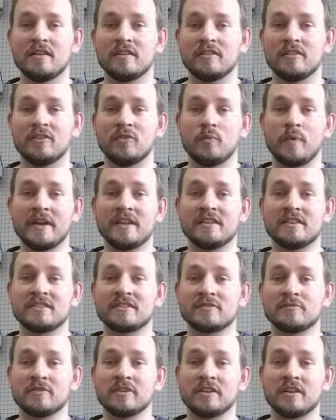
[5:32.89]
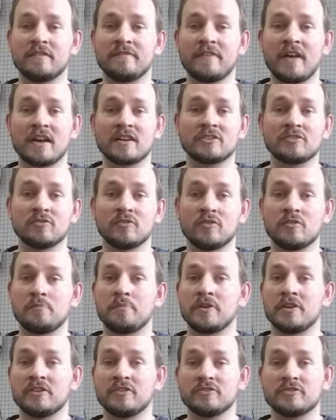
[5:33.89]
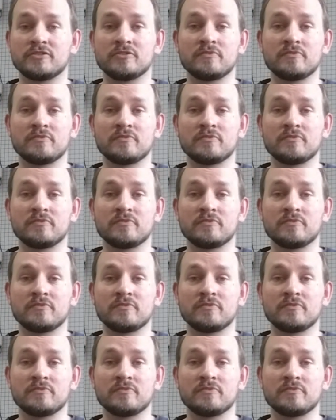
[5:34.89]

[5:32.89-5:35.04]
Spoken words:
weight isn't really a factor, or you put it in your